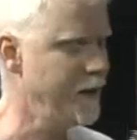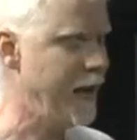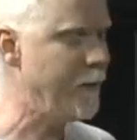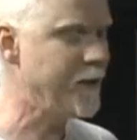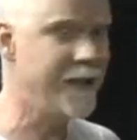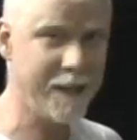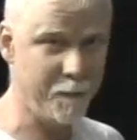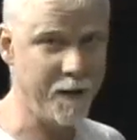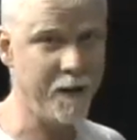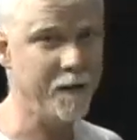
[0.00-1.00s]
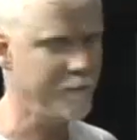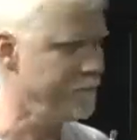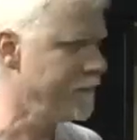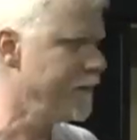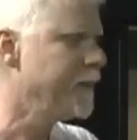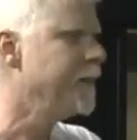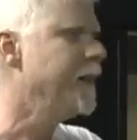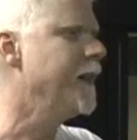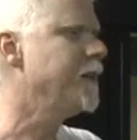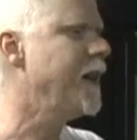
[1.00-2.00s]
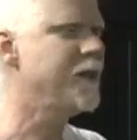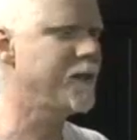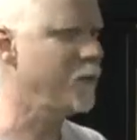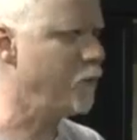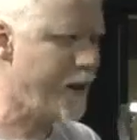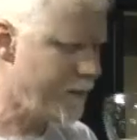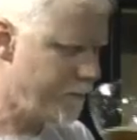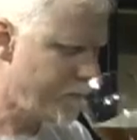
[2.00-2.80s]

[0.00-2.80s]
That was this beer, and it tastes great.